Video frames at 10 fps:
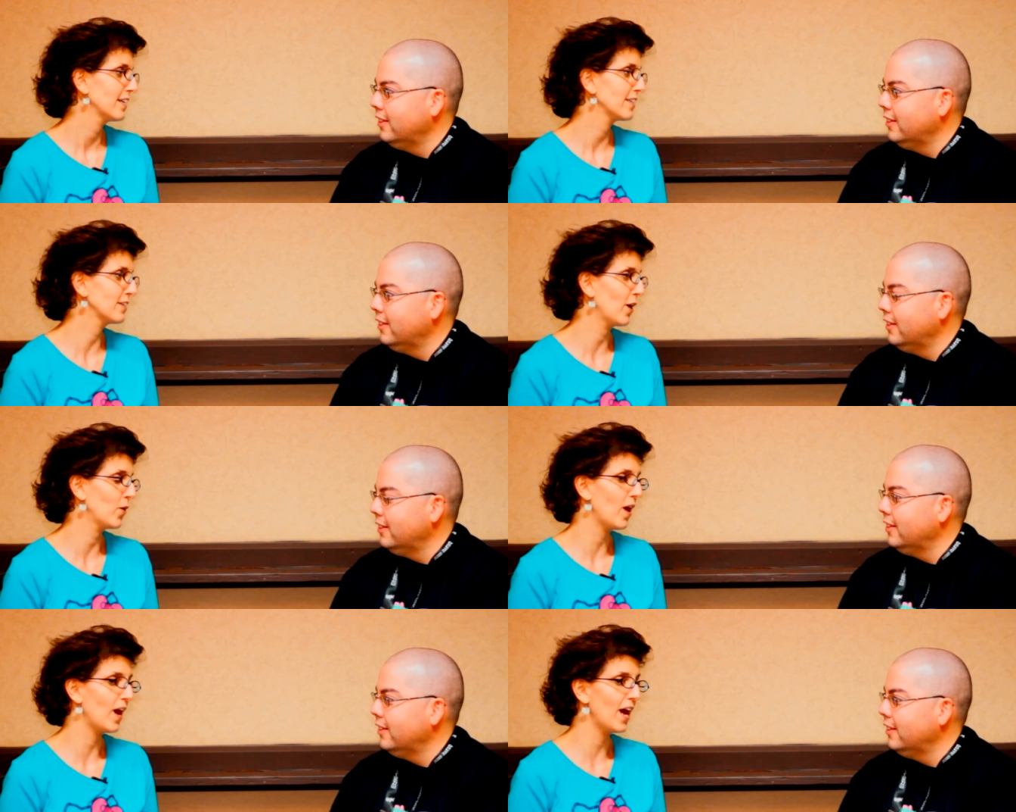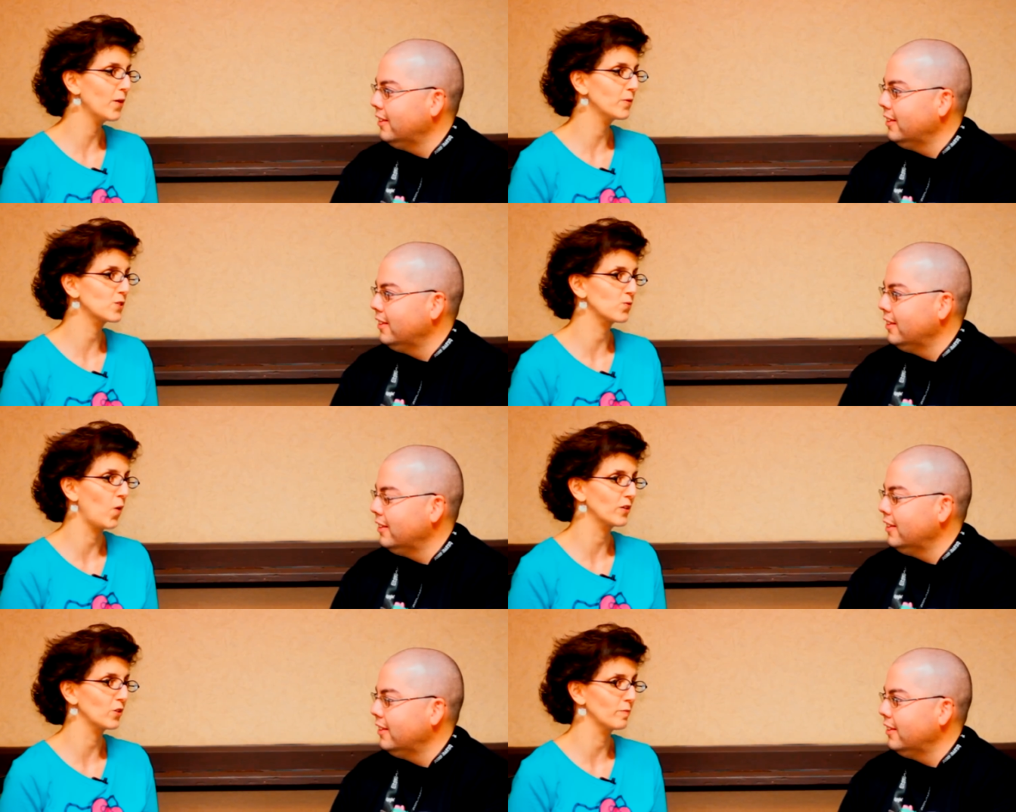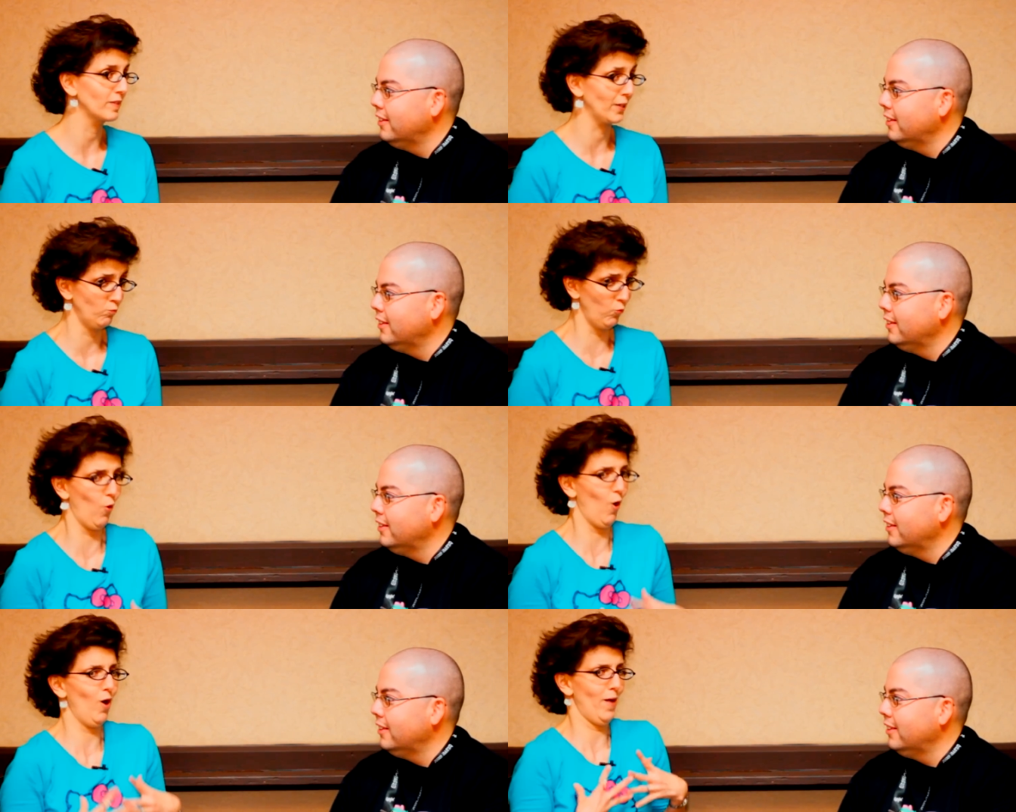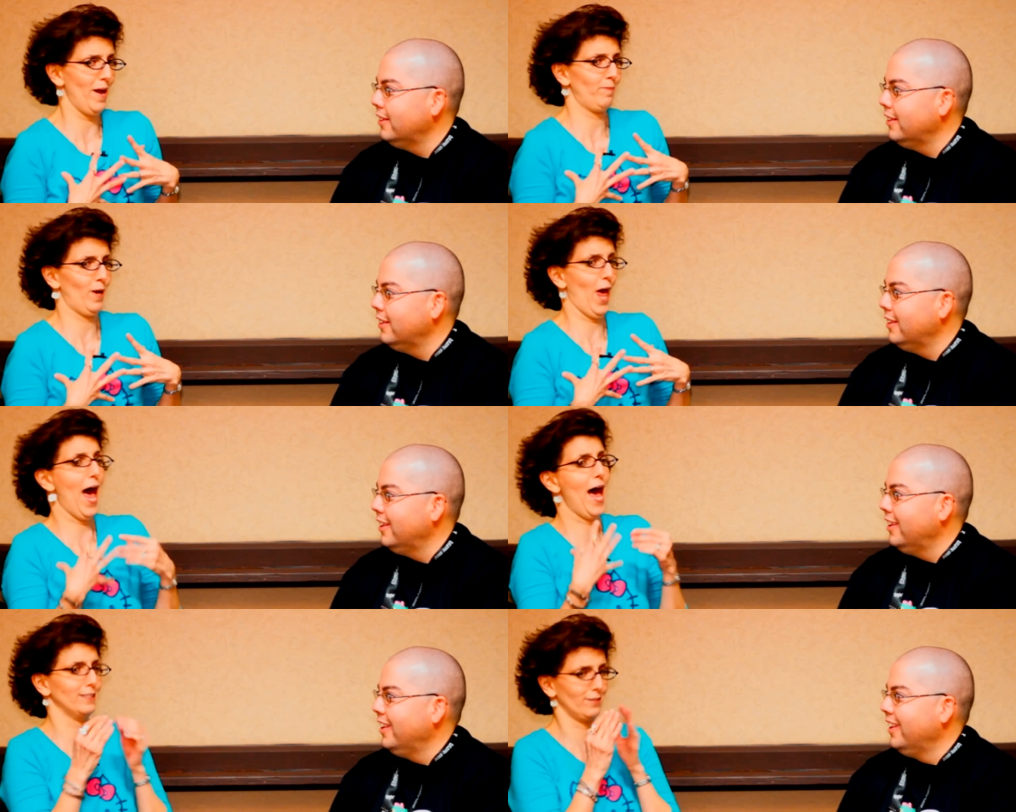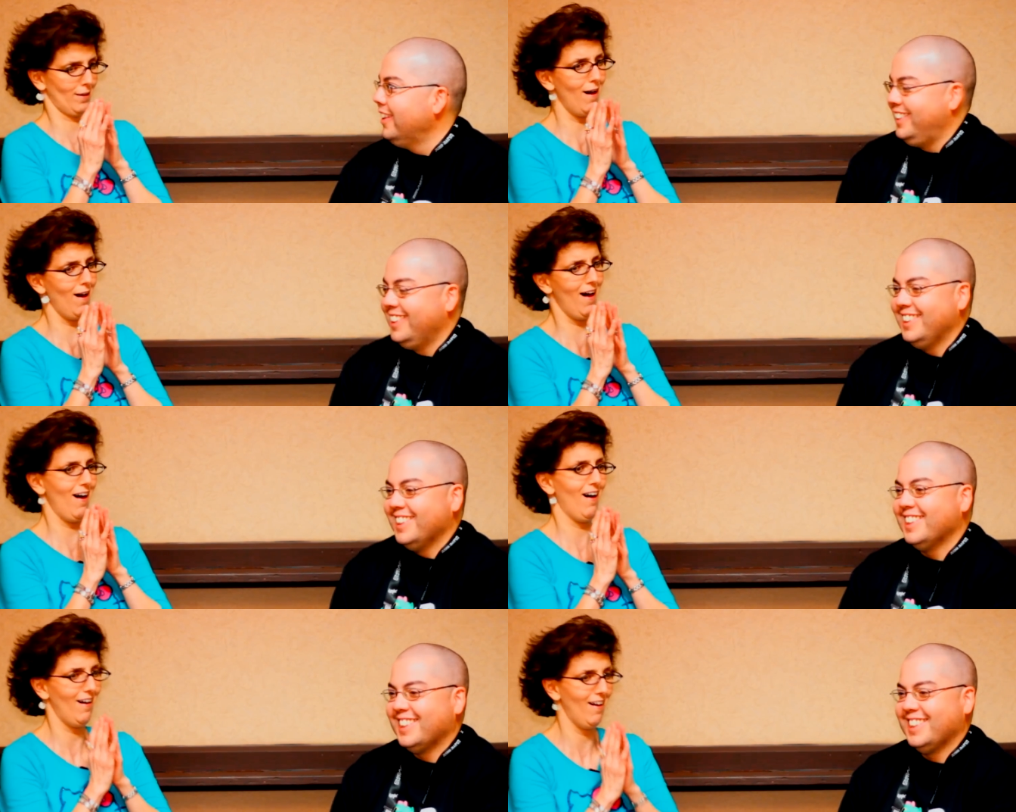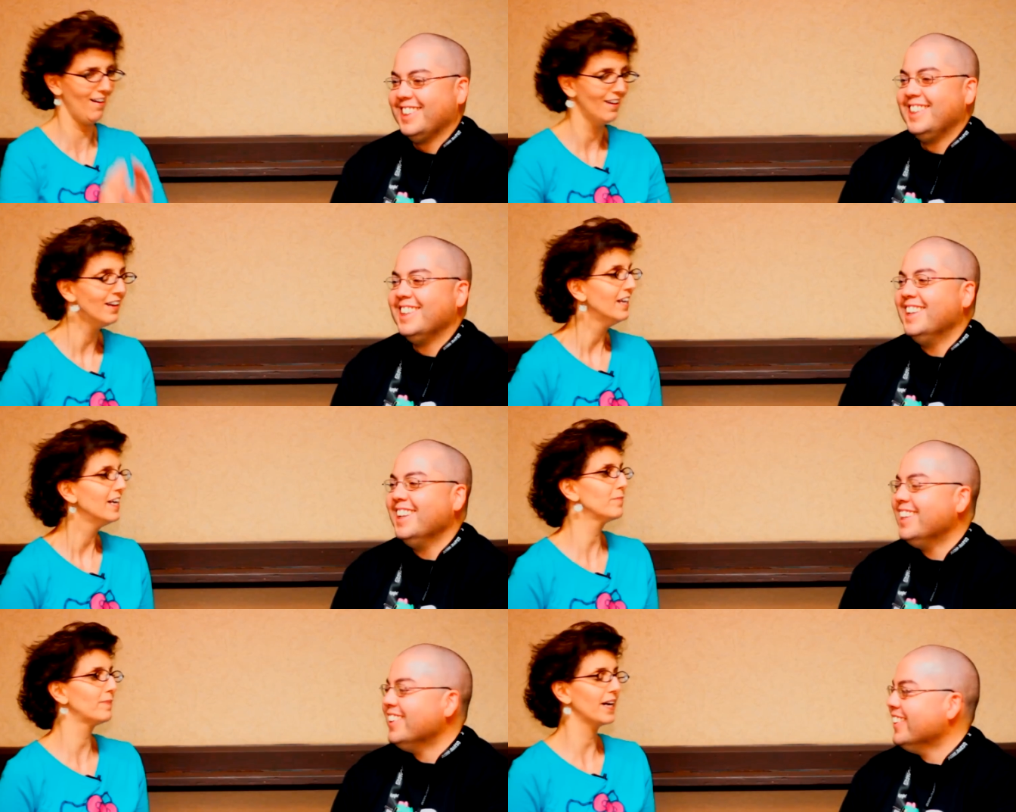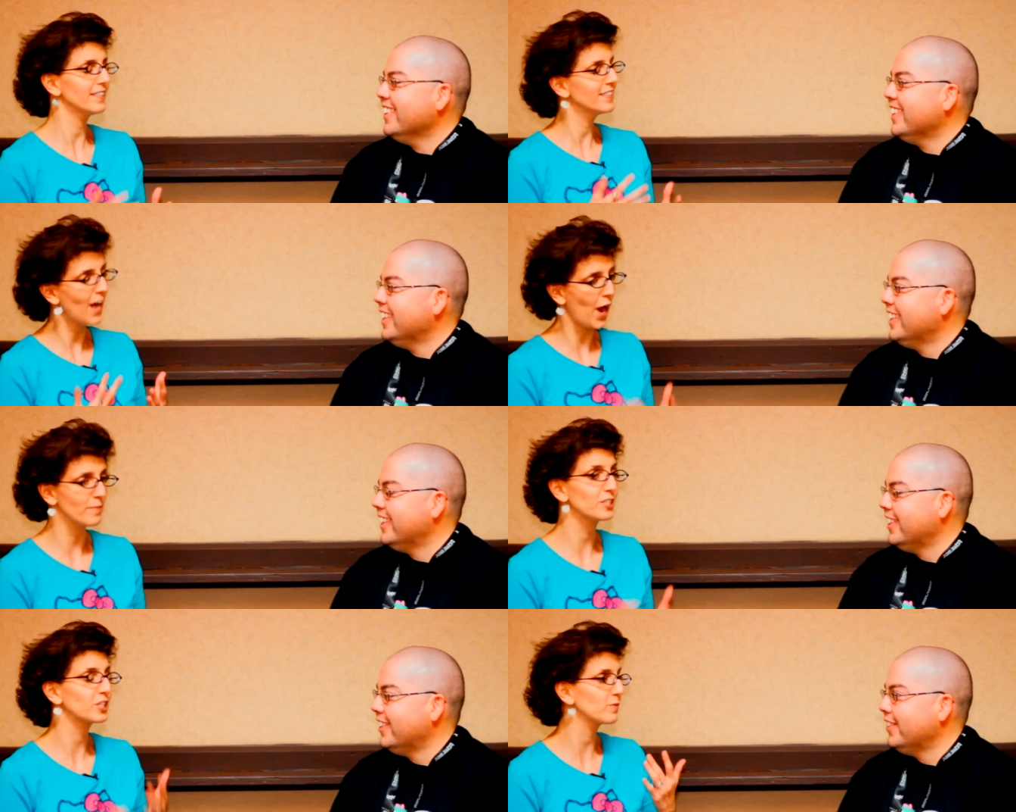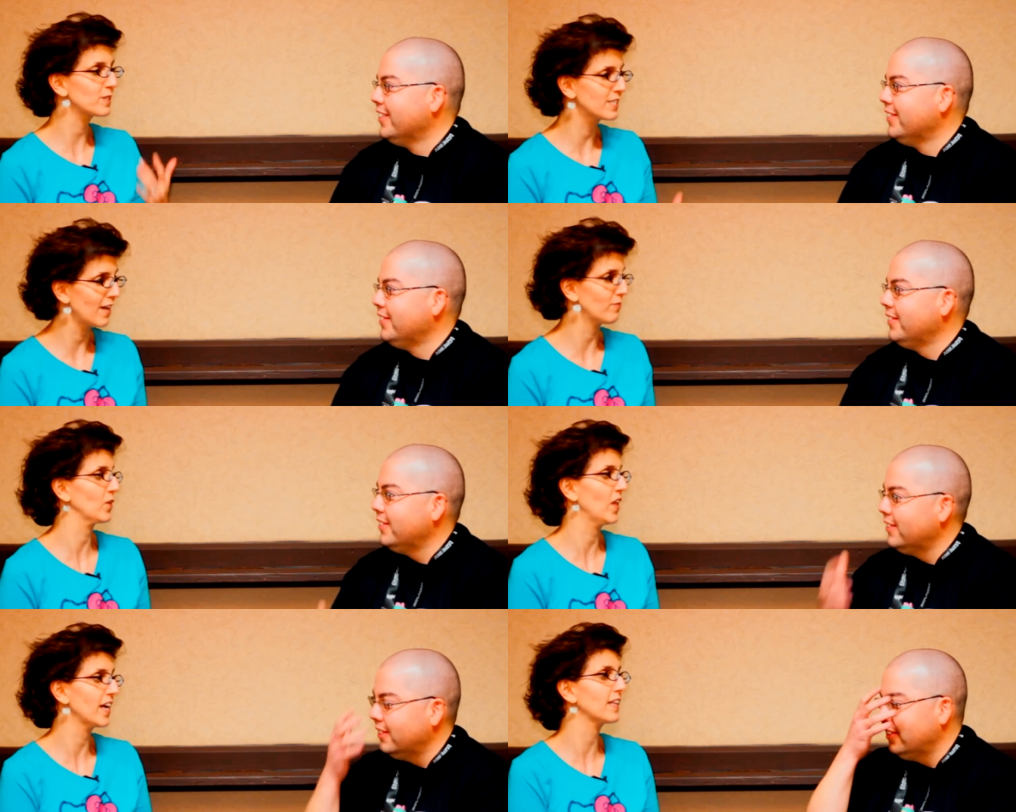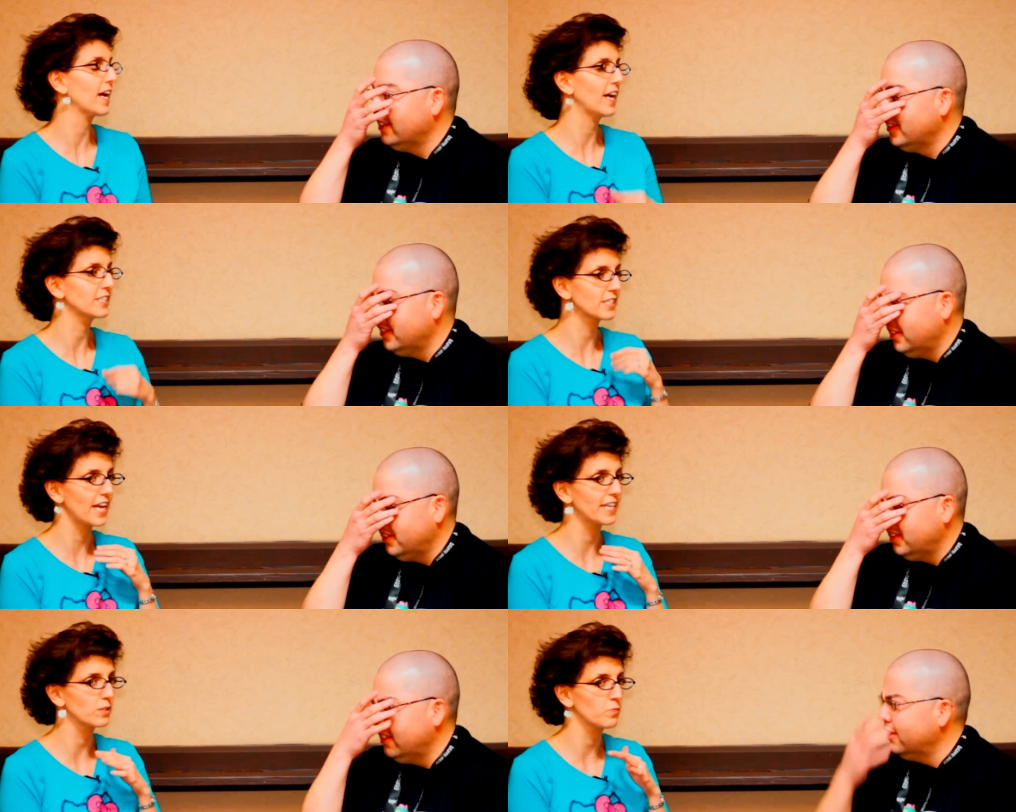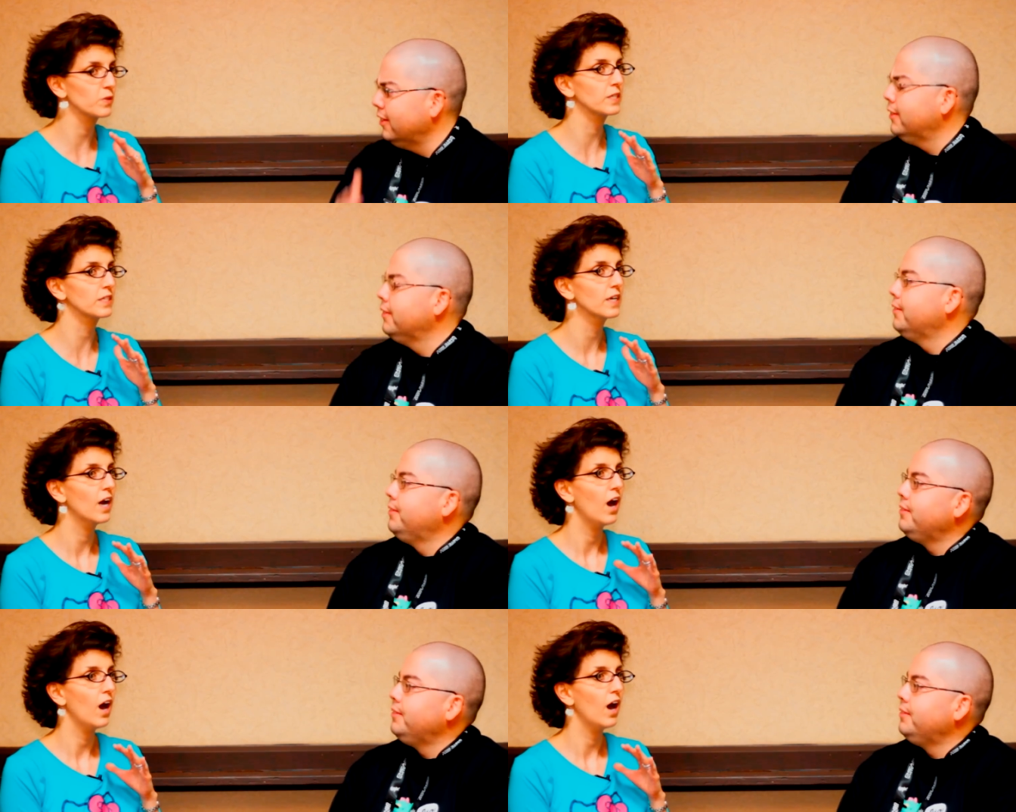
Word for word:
Speaker 1: You know, I always wanted her to be like, whoa, my plans, oh! But no, I mean, she was never like that. I just had to be